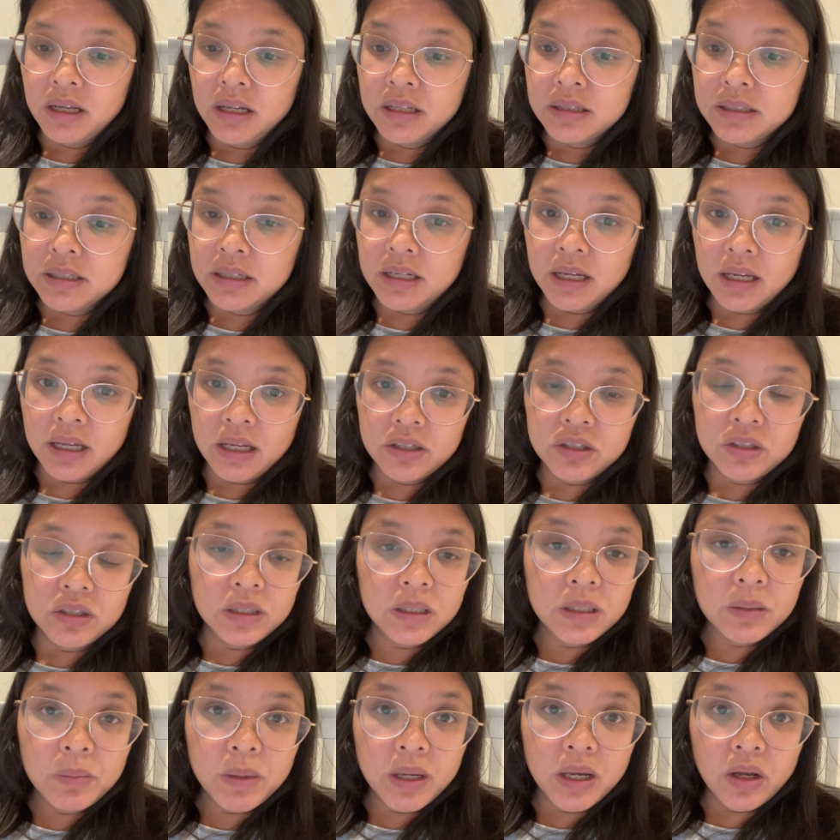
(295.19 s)
Today, she
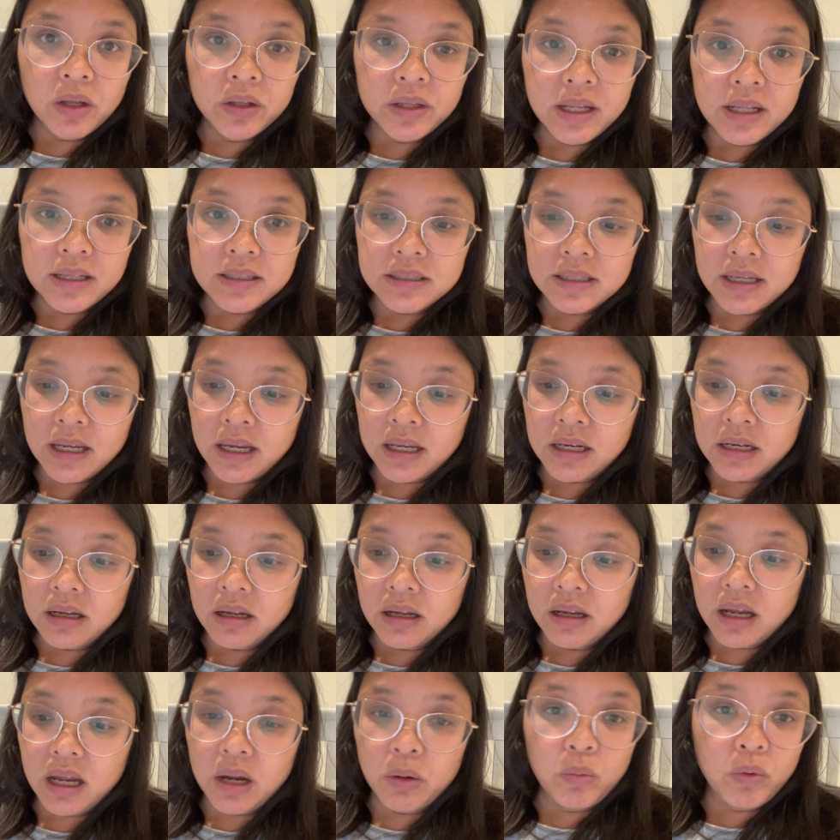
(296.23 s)
emailed and said,
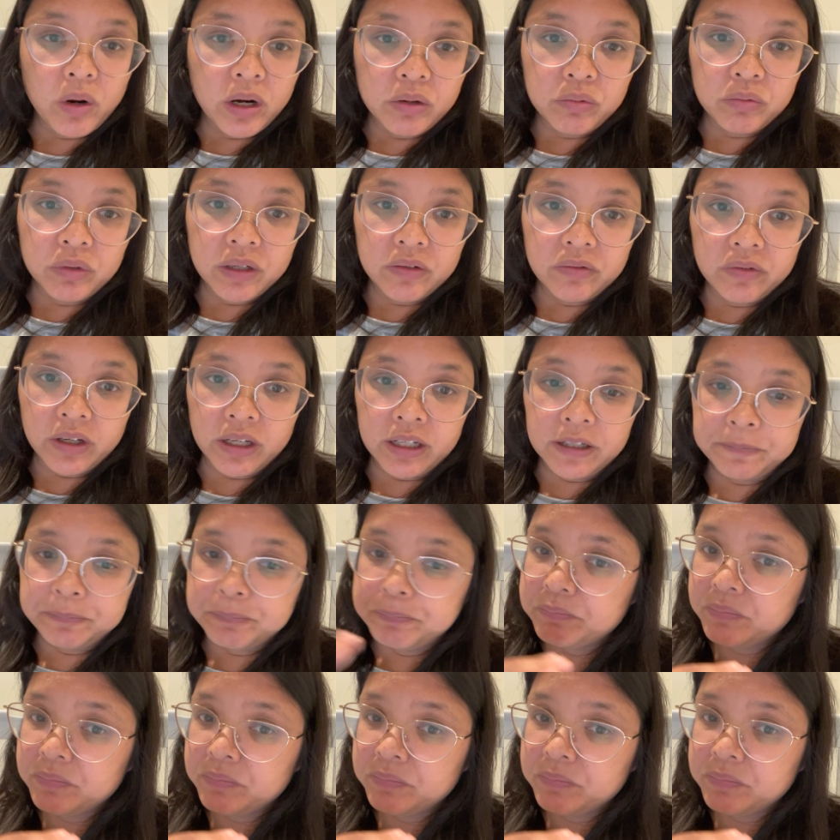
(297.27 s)
I want a refund.